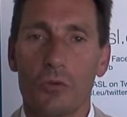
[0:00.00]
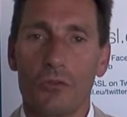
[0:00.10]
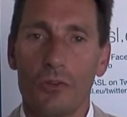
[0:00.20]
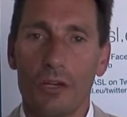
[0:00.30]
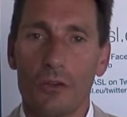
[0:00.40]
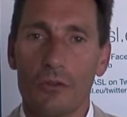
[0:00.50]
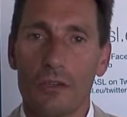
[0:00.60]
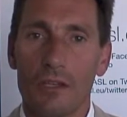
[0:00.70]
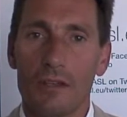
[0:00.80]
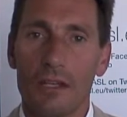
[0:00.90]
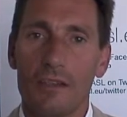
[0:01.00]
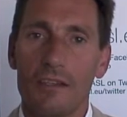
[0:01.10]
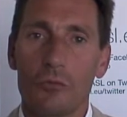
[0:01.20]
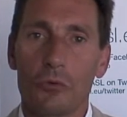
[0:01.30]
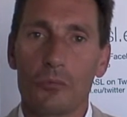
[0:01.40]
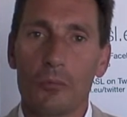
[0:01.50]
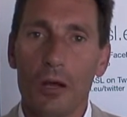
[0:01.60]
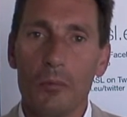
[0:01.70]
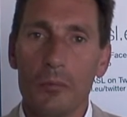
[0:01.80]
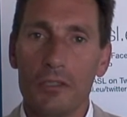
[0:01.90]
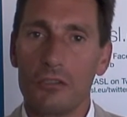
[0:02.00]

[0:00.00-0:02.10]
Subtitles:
we found that this was probably